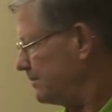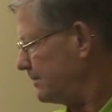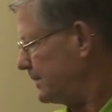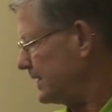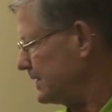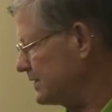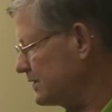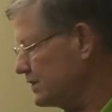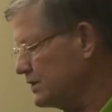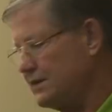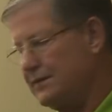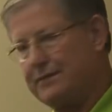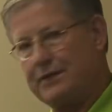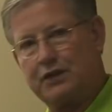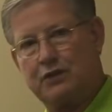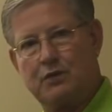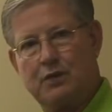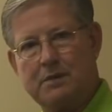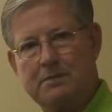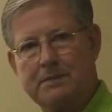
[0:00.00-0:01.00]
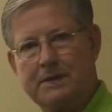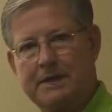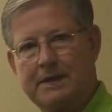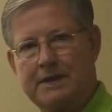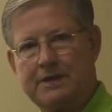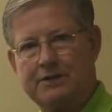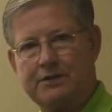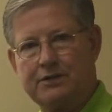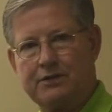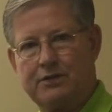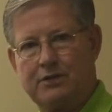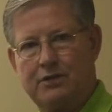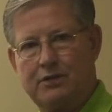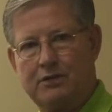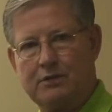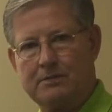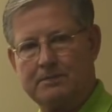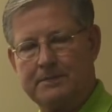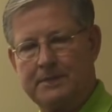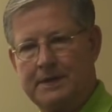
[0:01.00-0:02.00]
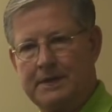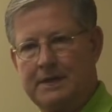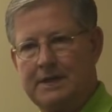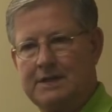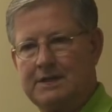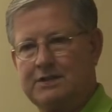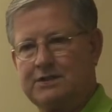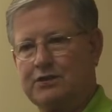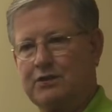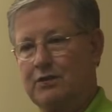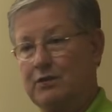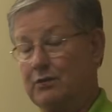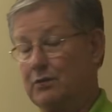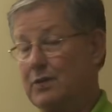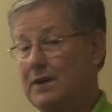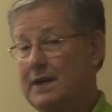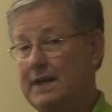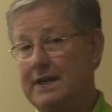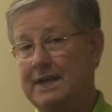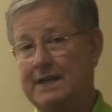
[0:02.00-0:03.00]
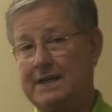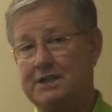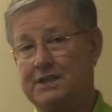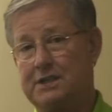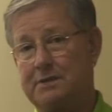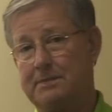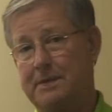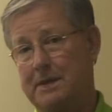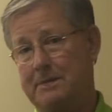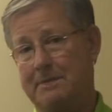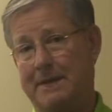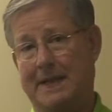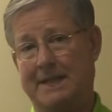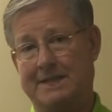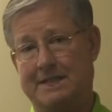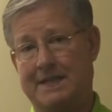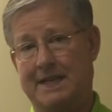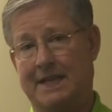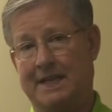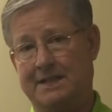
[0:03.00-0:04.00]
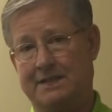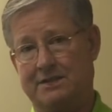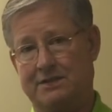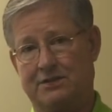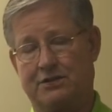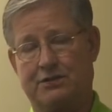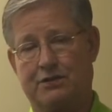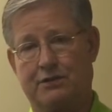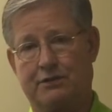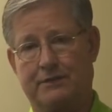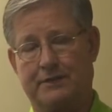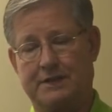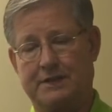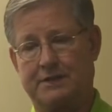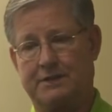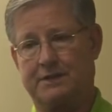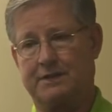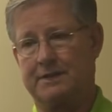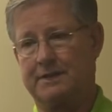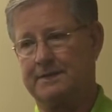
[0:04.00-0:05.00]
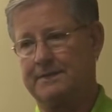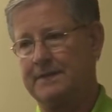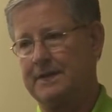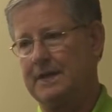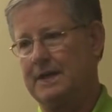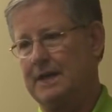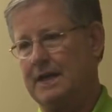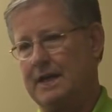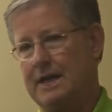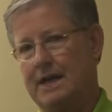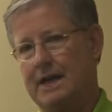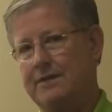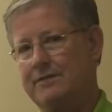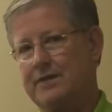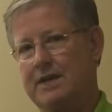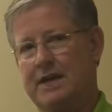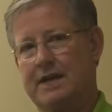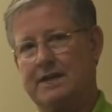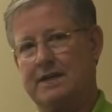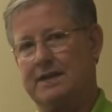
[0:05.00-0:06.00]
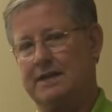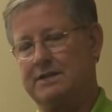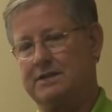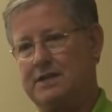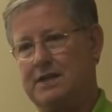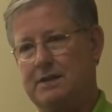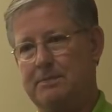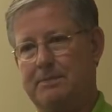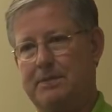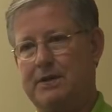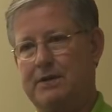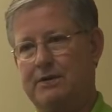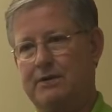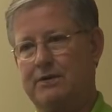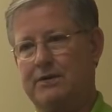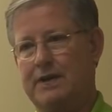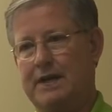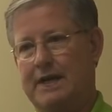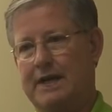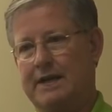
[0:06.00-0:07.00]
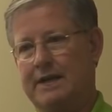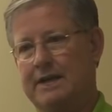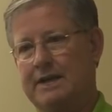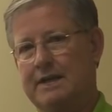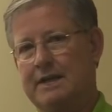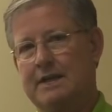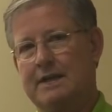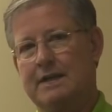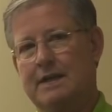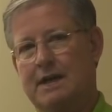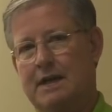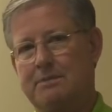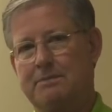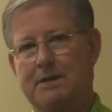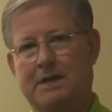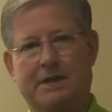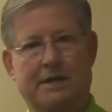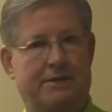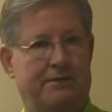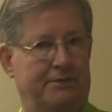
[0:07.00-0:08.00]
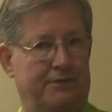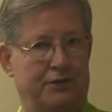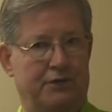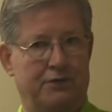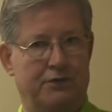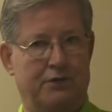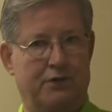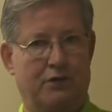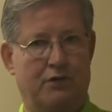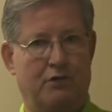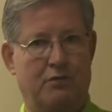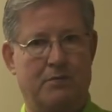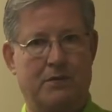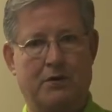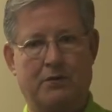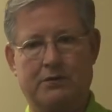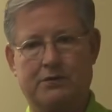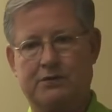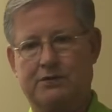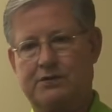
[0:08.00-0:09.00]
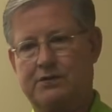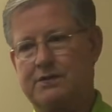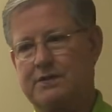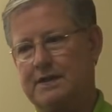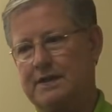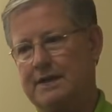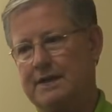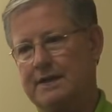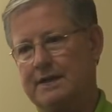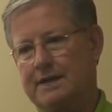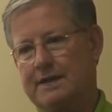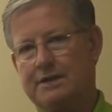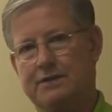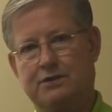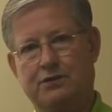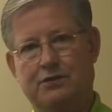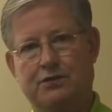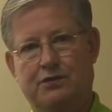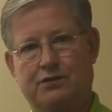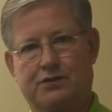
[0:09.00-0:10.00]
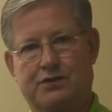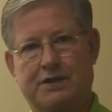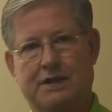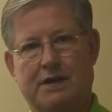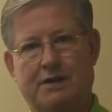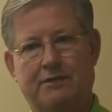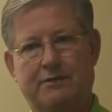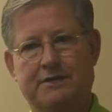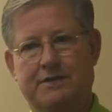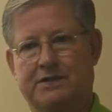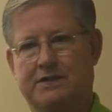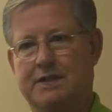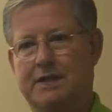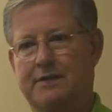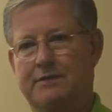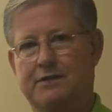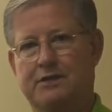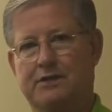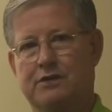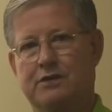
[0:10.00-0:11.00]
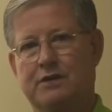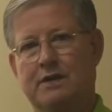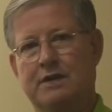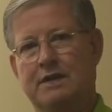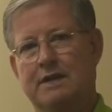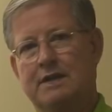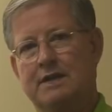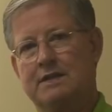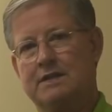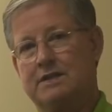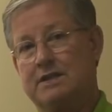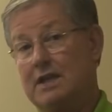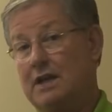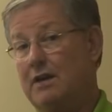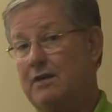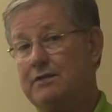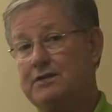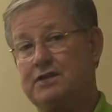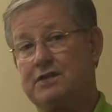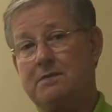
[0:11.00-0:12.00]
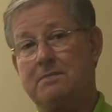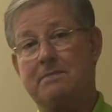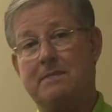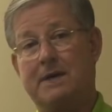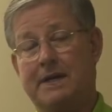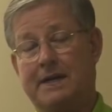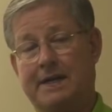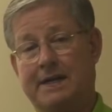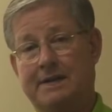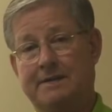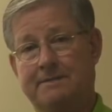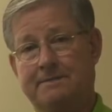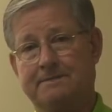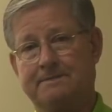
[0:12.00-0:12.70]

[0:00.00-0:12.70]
pieces of equipment in your home. So it really needs to be maintained and serviced. And I've got a tip here that I believe you, the homeowners, can do yourself and save yourself some money,